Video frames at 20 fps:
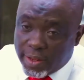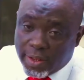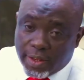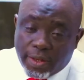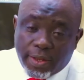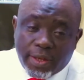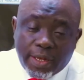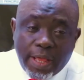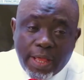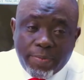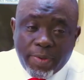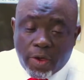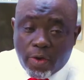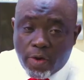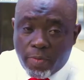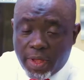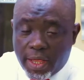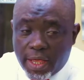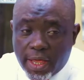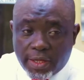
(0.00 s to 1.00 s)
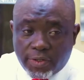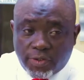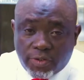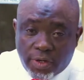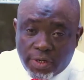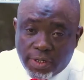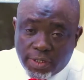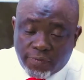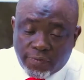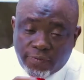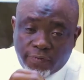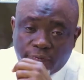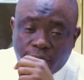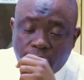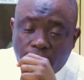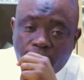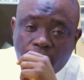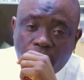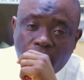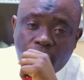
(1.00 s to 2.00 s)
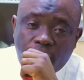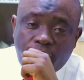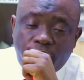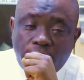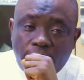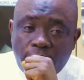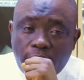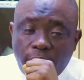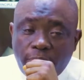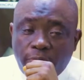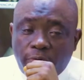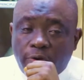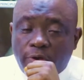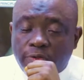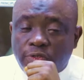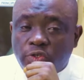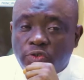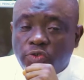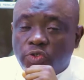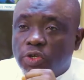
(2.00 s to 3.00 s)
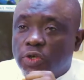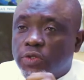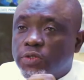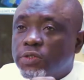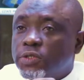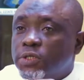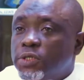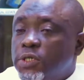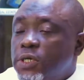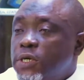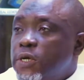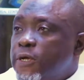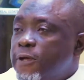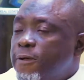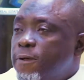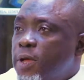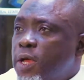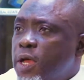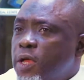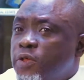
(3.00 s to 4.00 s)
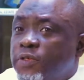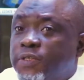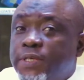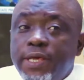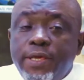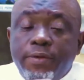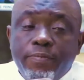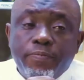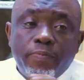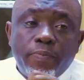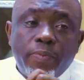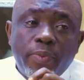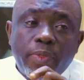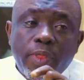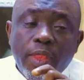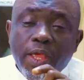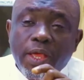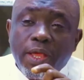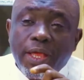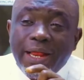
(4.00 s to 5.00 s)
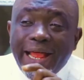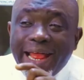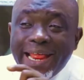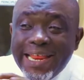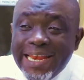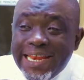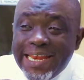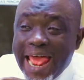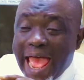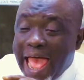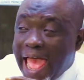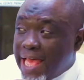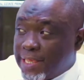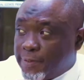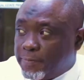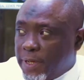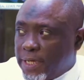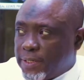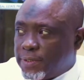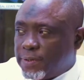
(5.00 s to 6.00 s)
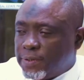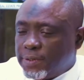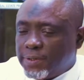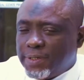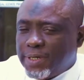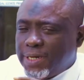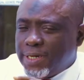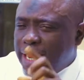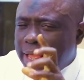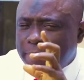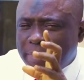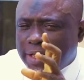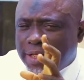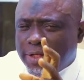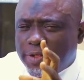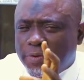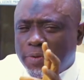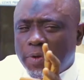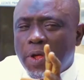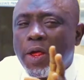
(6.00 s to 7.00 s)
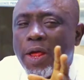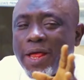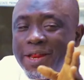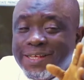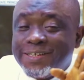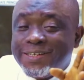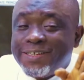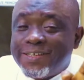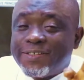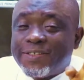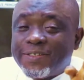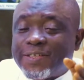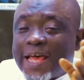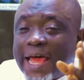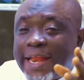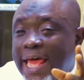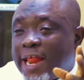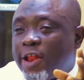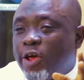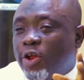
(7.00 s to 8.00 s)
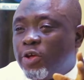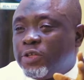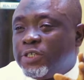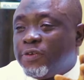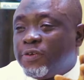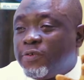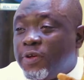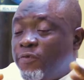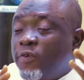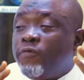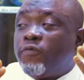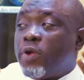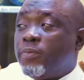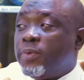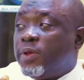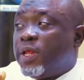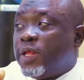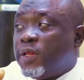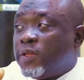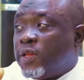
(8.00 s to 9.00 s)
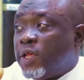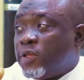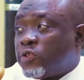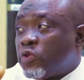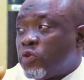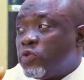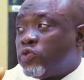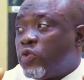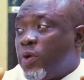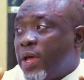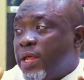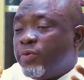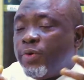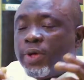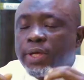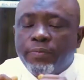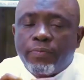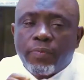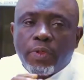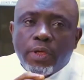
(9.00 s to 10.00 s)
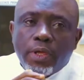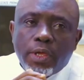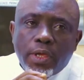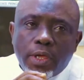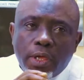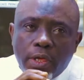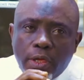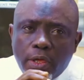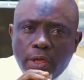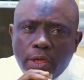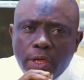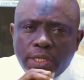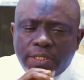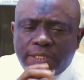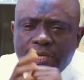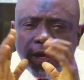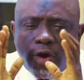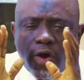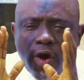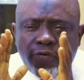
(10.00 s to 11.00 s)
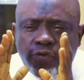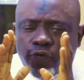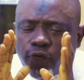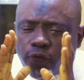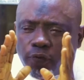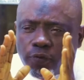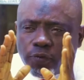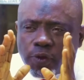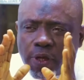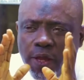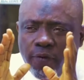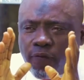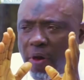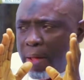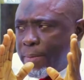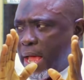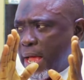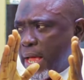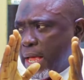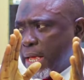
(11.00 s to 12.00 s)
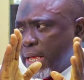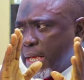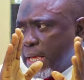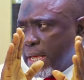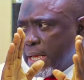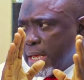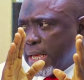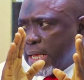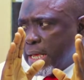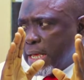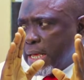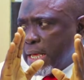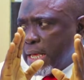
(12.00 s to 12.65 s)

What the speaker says: Femi? Let me come in here. Sorry for cutting you short. You see, in that aspect, this is an analogy even from the Soto anyway. Think of a farmer,